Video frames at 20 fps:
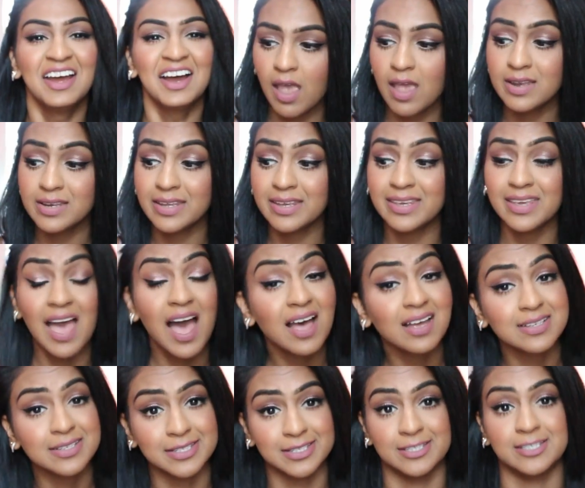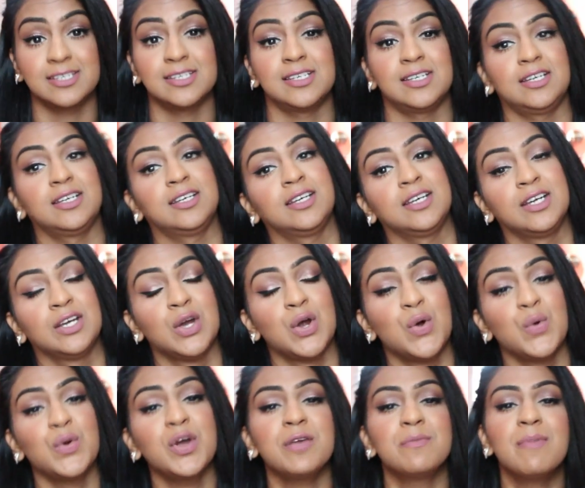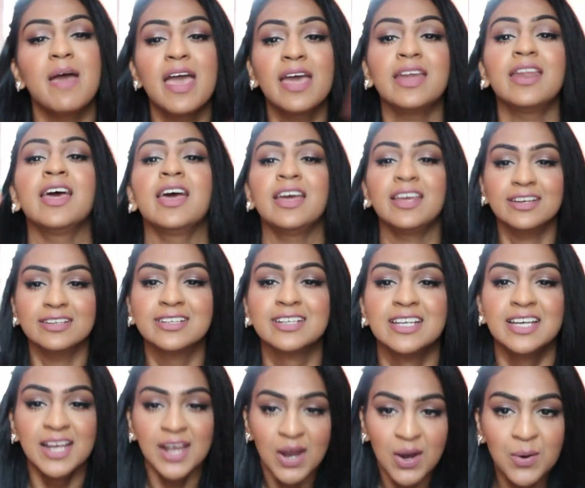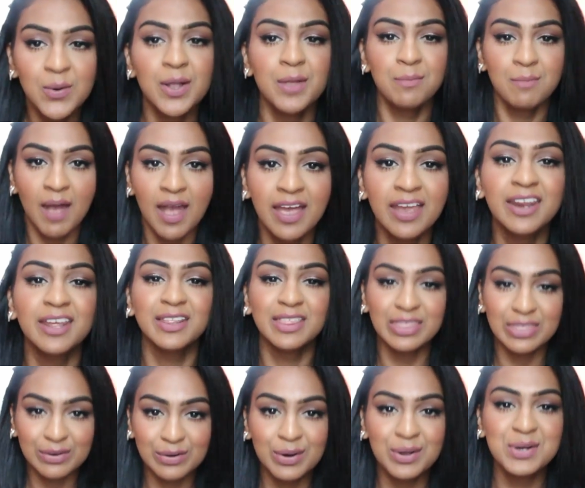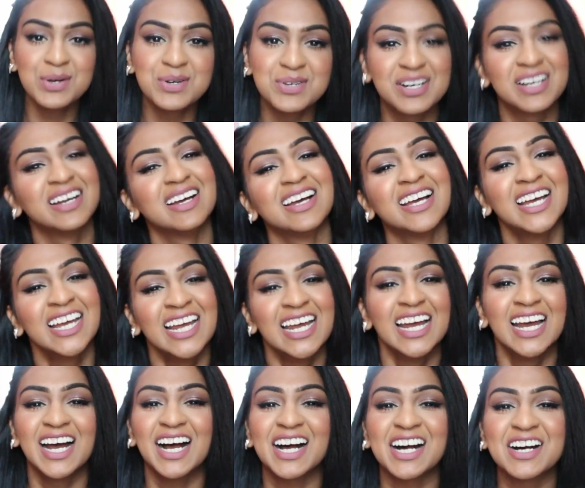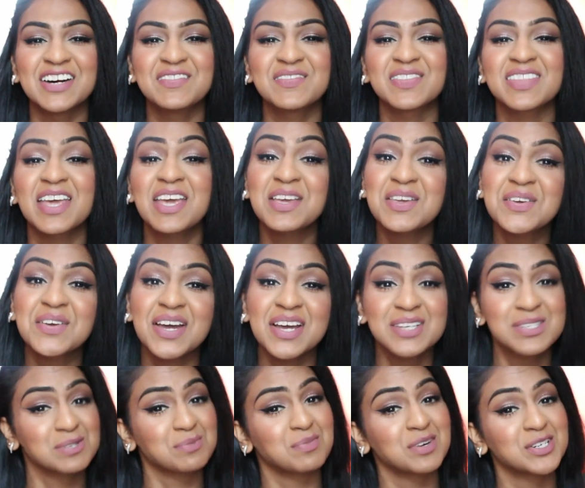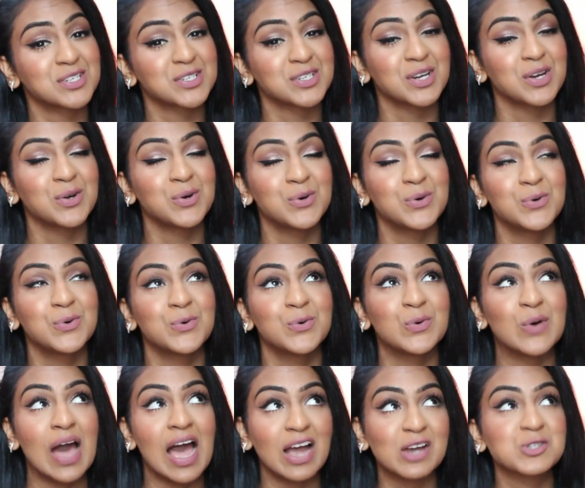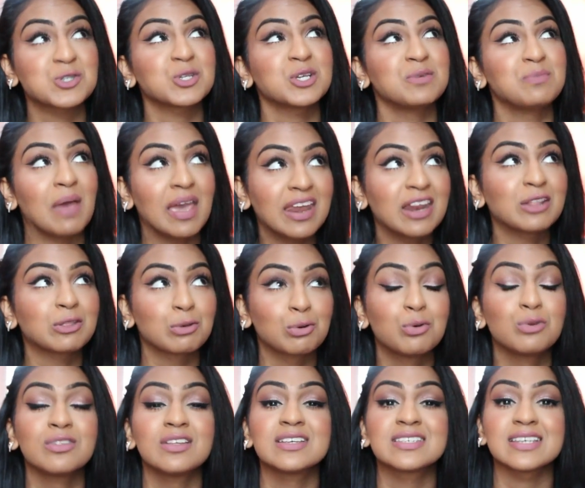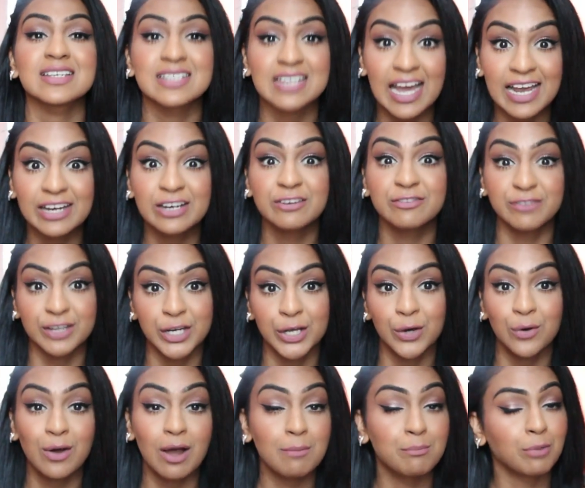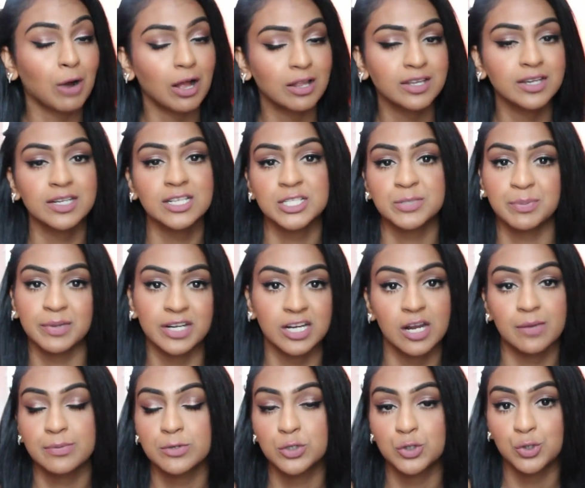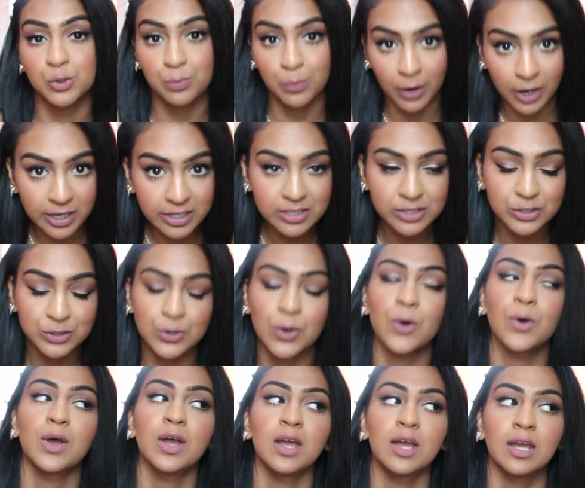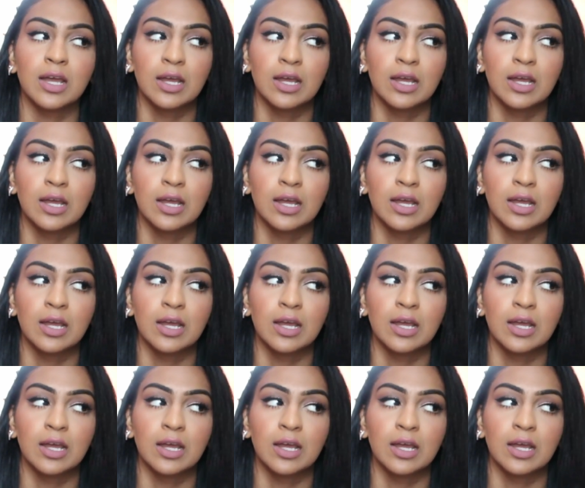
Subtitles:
And yes, we made it. We made it through. Thank you guys so much who actually made it through this entire video. I'm probably gonna split it up in 2 parts, so